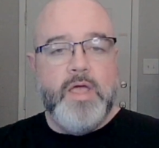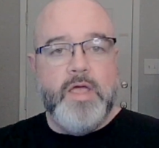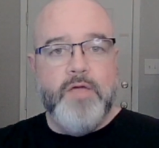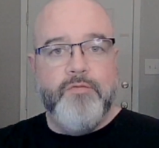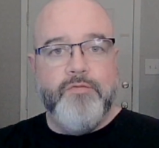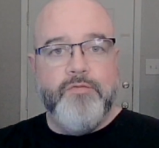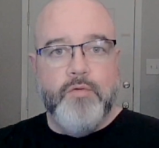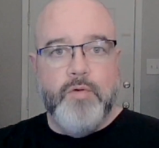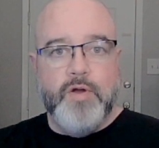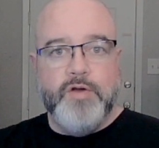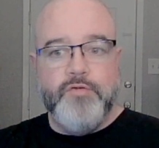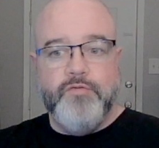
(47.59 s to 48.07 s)

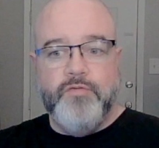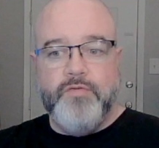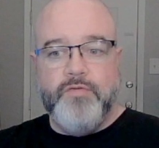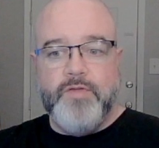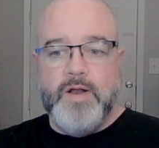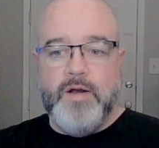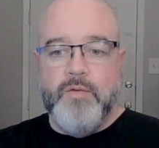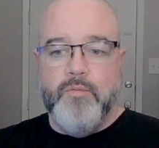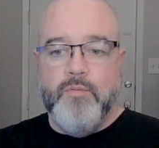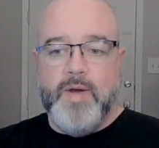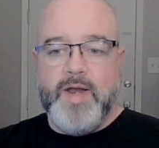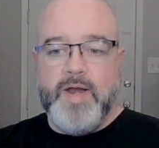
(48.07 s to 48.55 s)
If you're
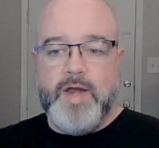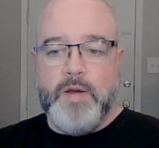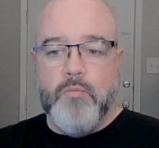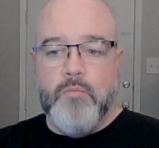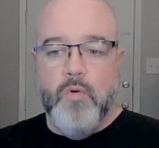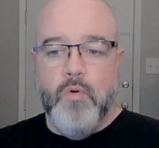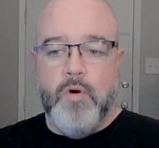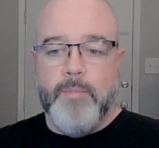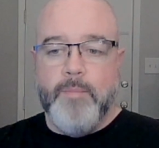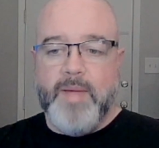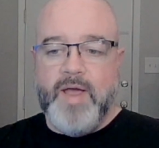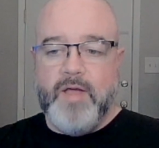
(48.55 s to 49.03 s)
interested in reading
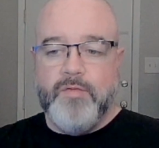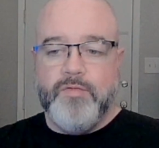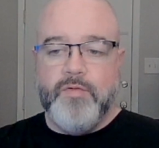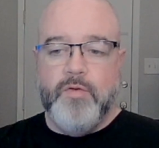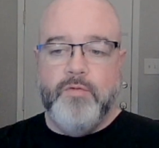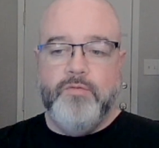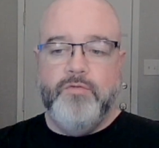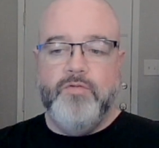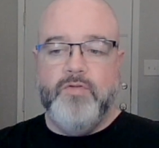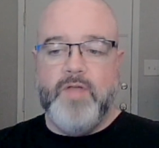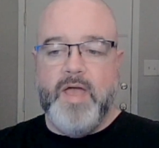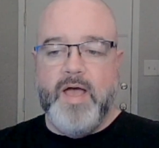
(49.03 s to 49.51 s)
more about
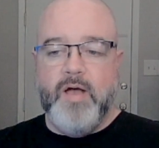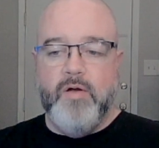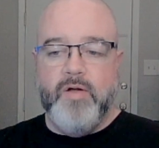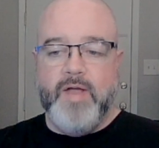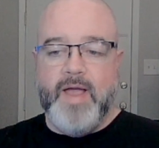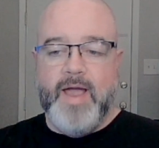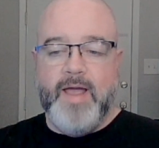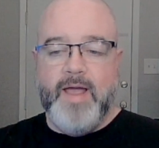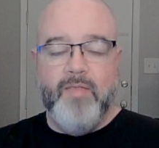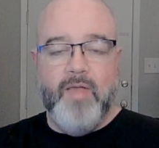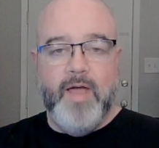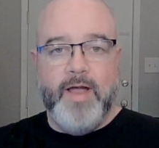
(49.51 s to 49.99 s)
those
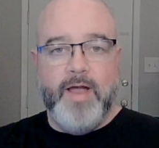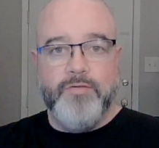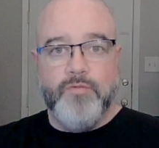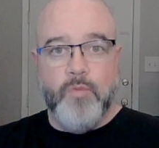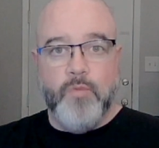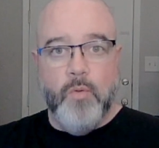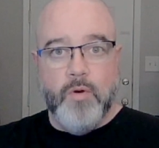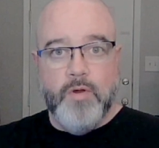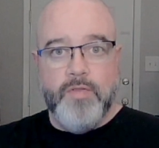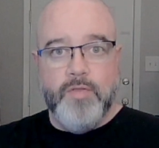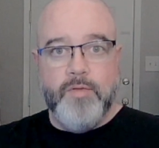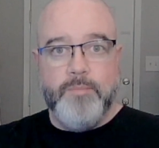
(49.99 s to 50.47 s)
style
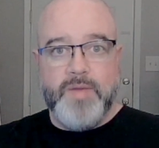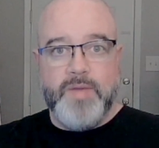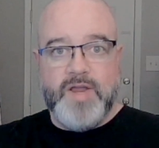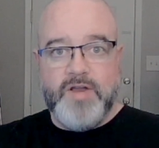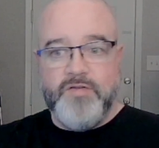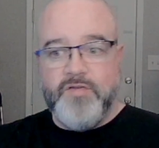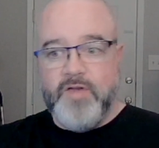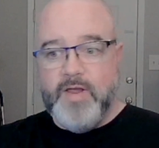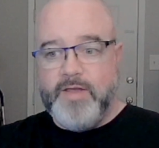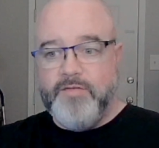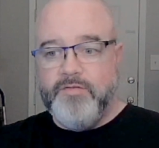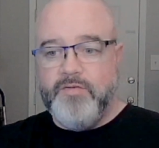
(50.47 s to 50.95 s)
guidelines or the
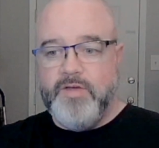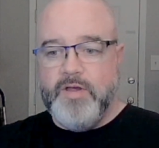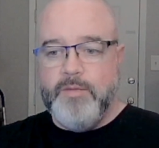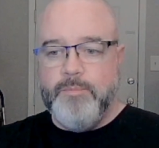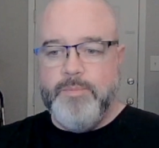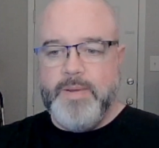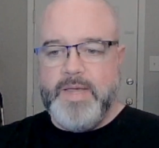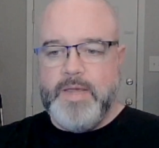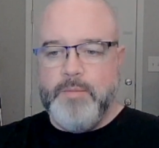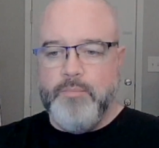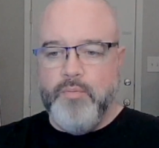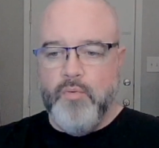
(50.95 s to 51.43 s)

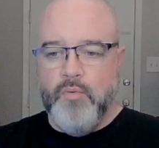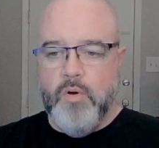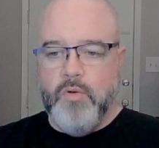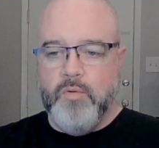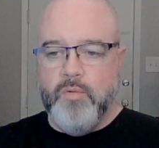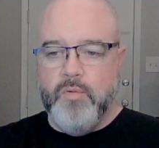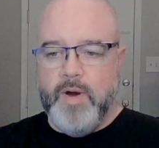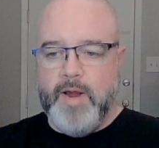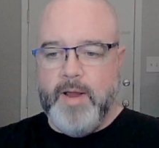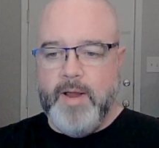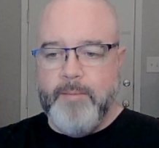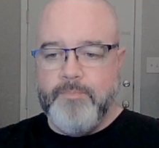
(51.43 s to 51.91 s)
BJCP
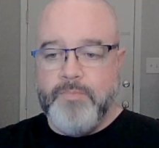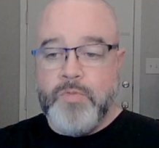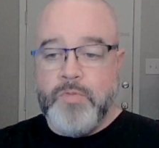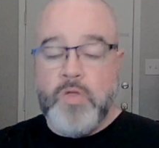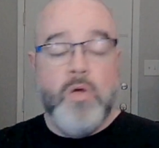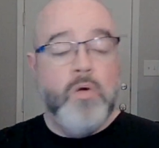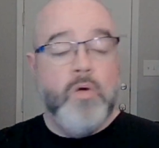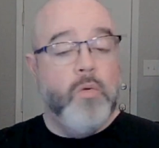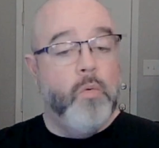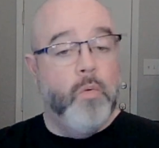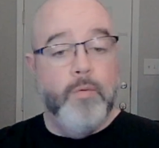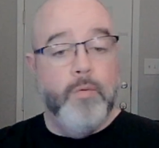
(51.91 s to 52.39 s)
program,
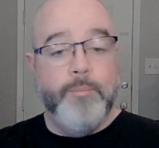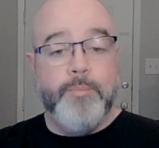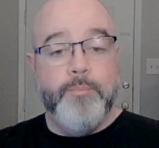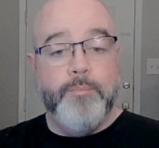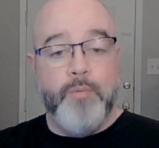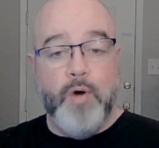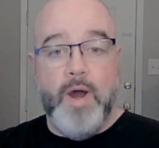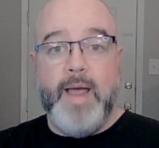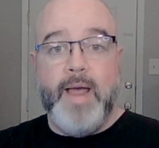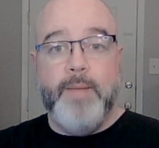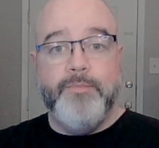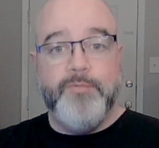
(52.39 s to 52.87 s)
or
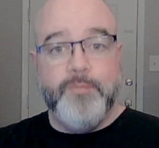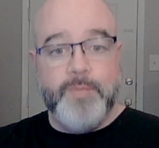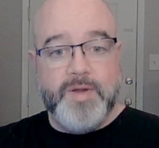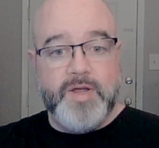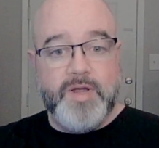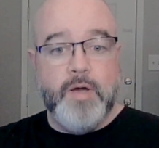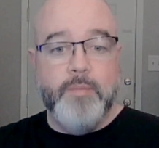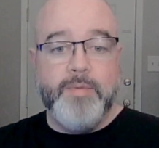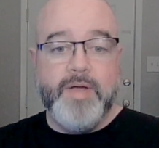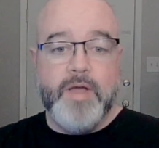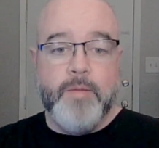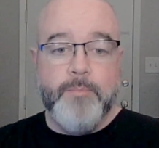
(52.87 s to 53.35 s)
perhaps
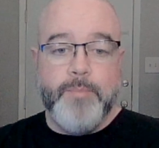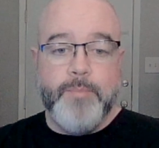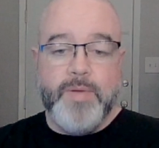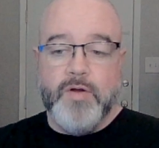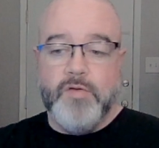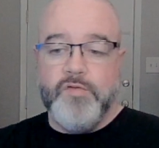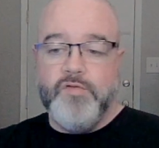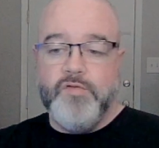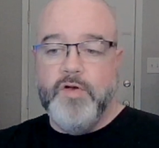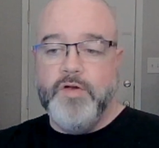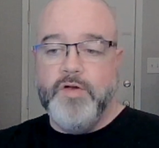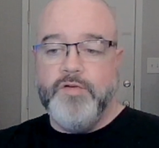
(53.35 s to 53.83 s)
becoming a
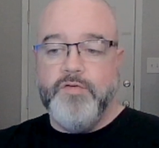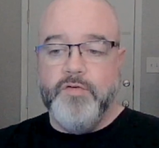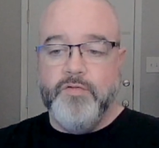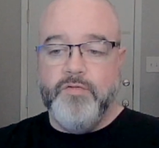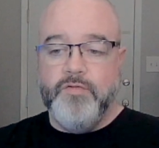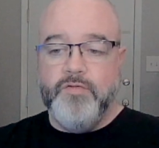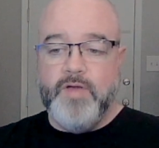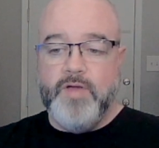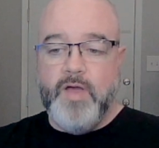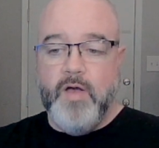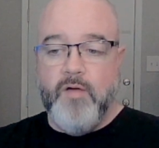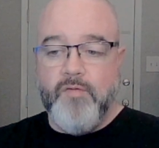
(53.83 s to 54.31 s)
beer judge
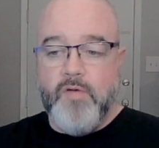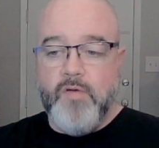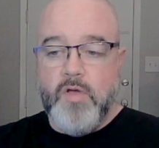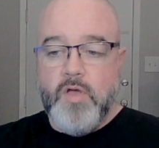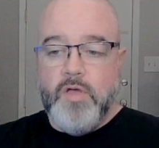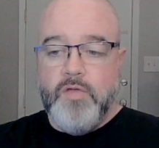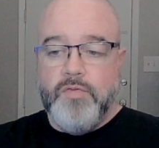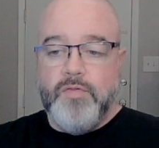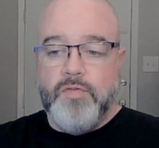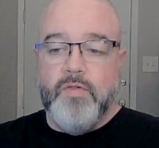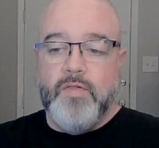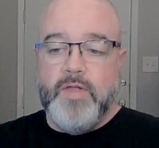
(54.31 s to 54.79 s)
yourself,
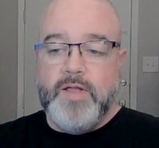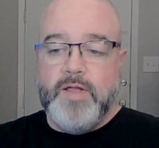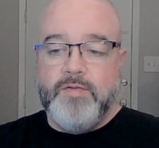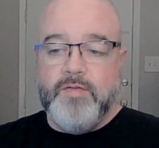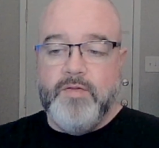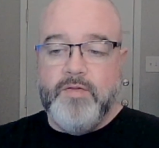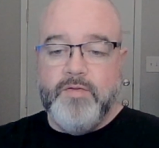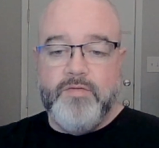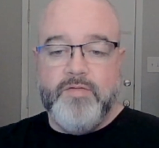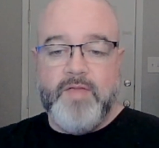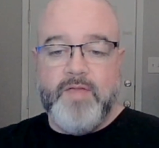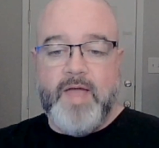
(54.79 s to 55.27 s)
the
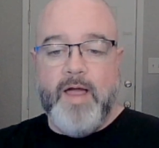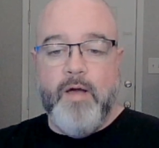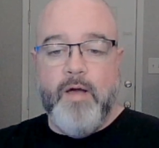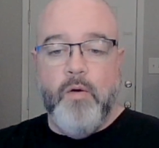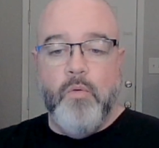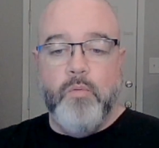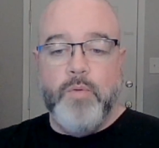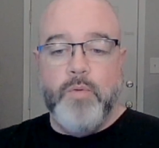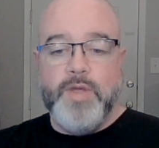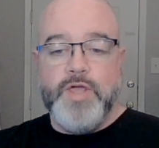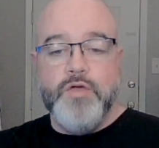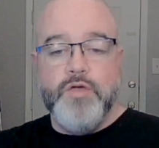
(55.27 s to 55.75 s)
link to the
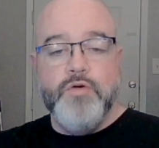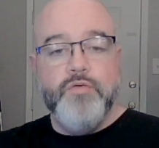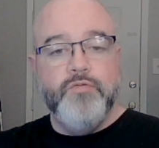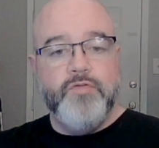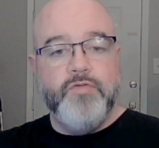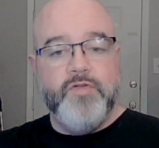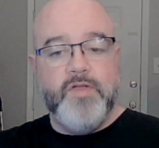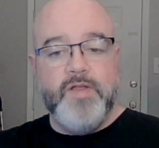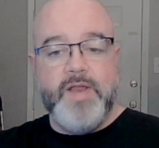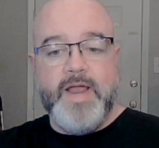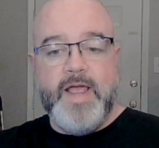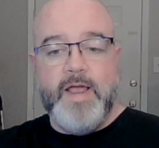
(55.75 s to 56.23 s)
style we
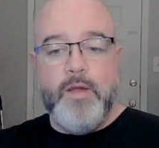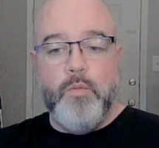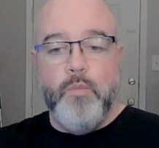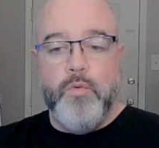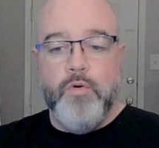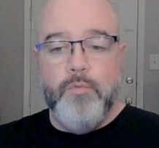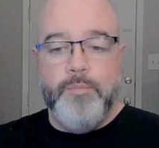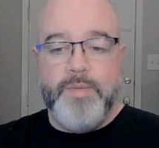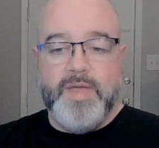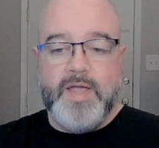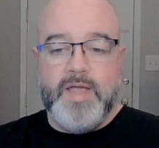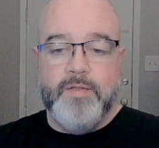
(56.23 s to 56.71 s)
use today
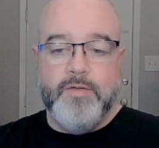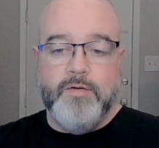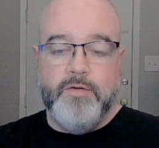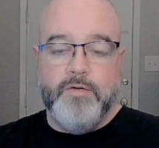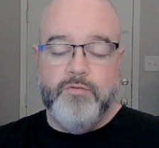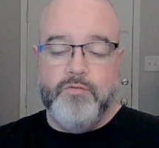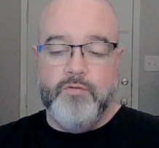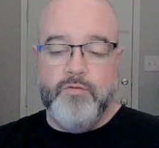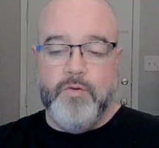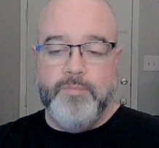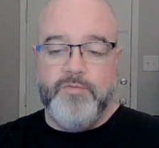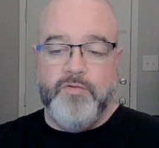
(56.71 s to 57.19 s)
will be in the
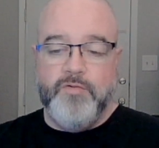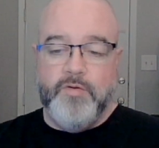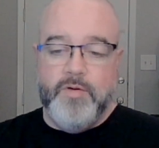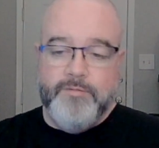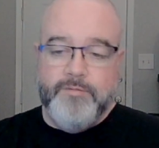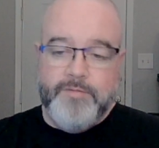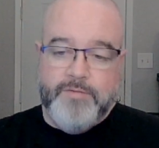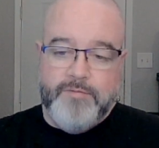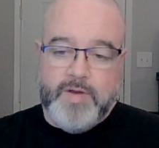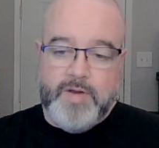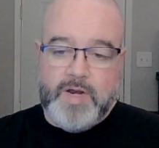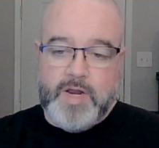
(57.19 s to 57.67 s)

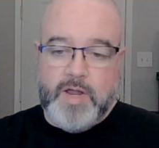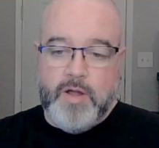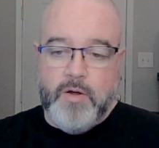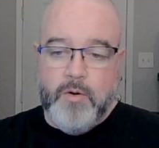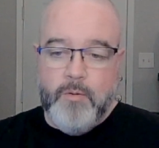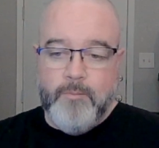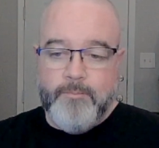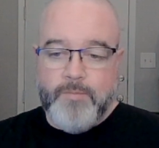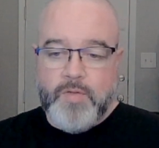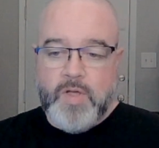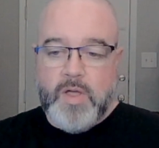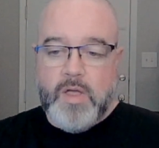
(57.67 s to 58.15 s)
description of the
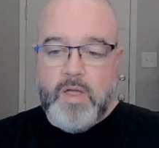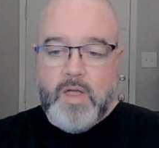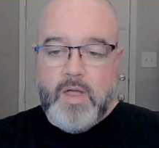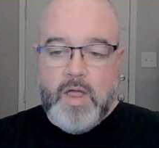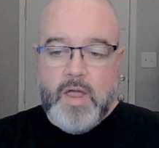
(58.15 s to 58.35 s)
video.